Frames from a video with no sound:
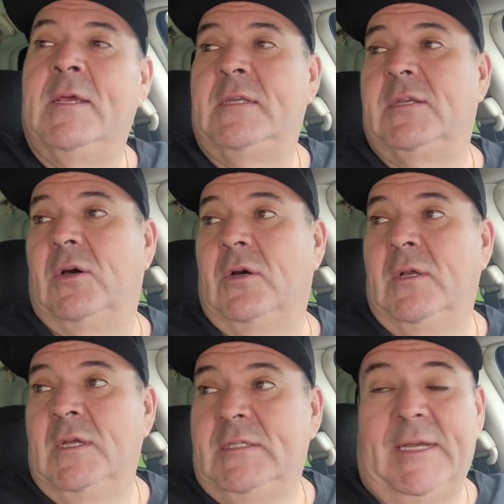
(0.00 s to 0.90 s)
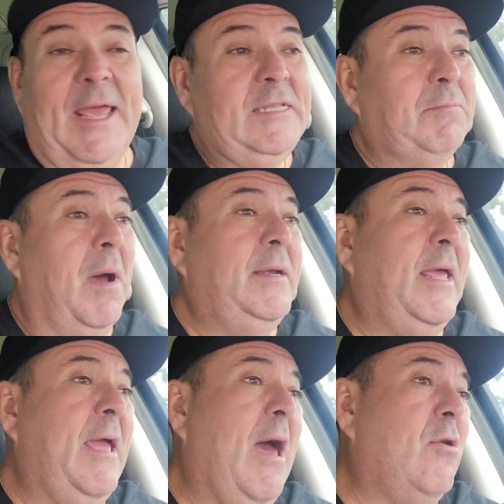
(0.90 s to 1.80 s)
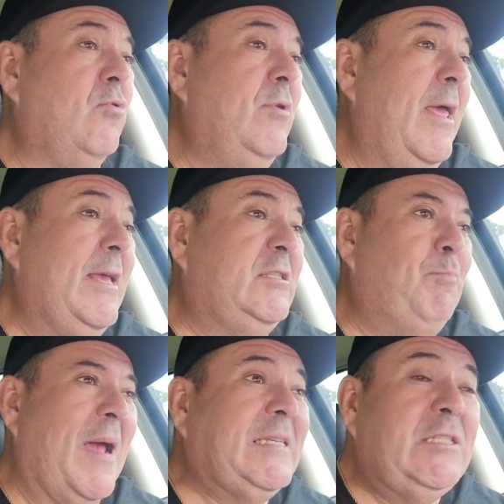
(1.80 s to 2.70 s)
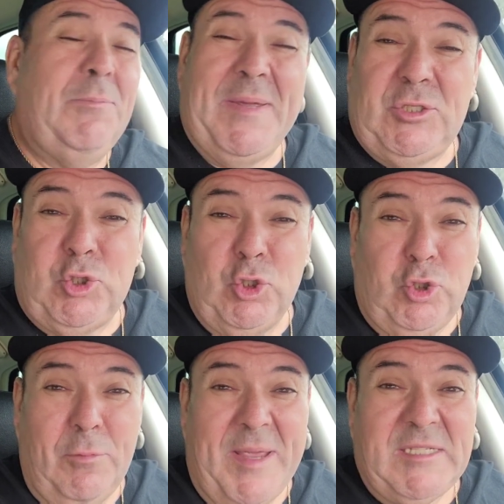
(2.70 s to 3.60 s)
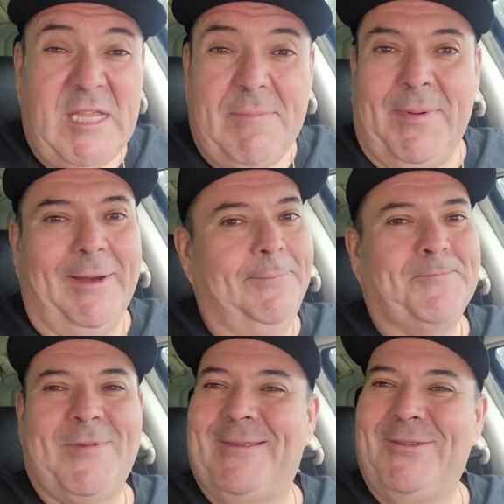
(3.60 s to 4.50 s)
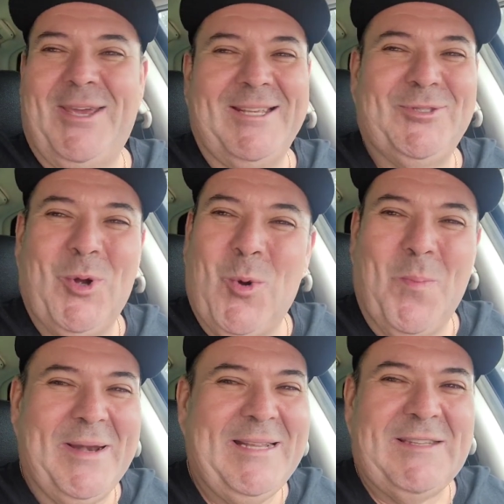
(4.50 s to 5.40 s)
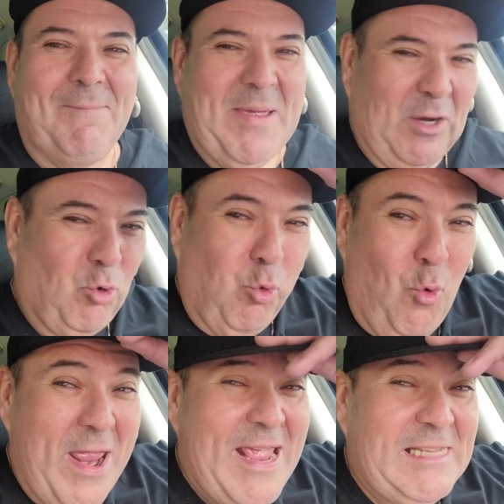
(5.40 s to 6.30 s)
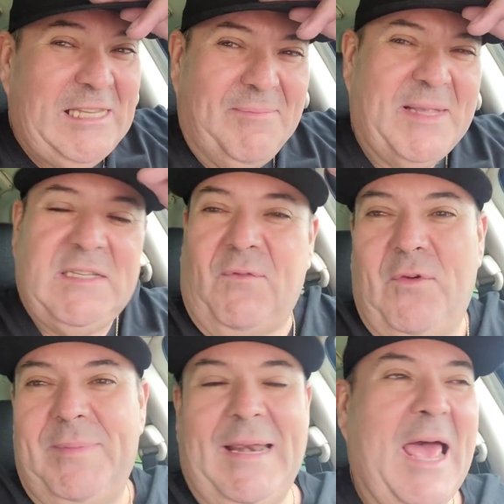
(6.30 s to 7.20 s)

So today's Monday. I don't expect it to be too too busy, but you guys know Mondays have been crazy busy for me.